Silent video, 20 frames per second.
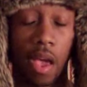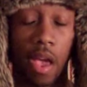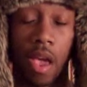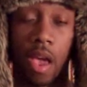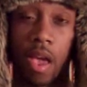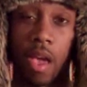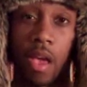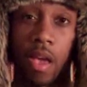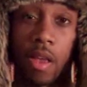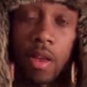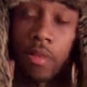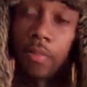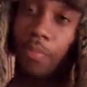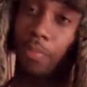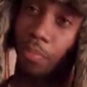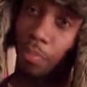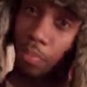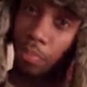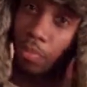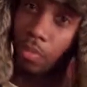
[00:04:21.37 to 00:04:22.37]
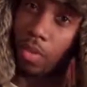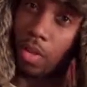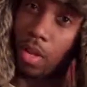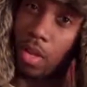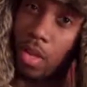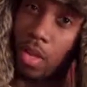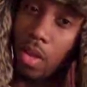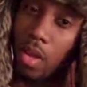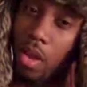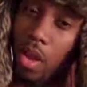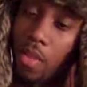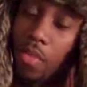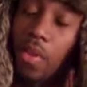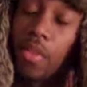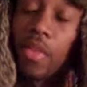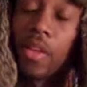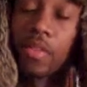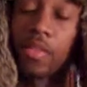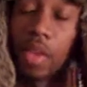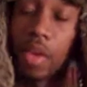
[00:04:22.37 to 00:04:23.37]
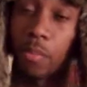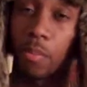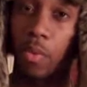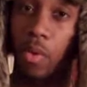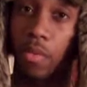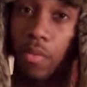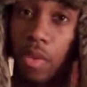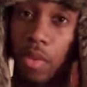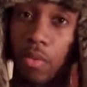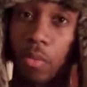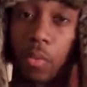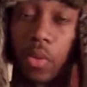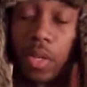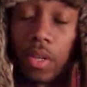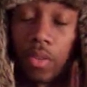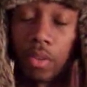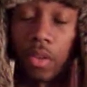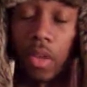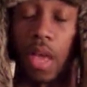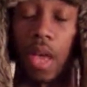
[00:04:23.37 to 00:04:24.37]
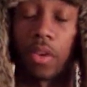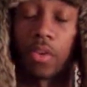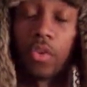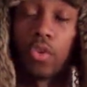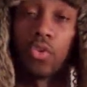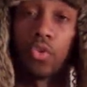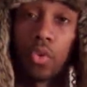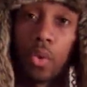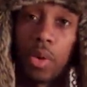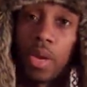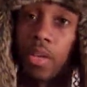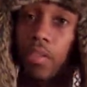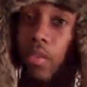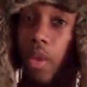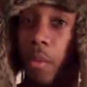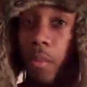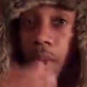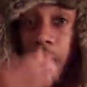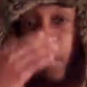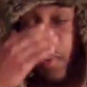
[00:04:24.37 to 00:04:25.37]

And another example of this, which is actually a story that's coming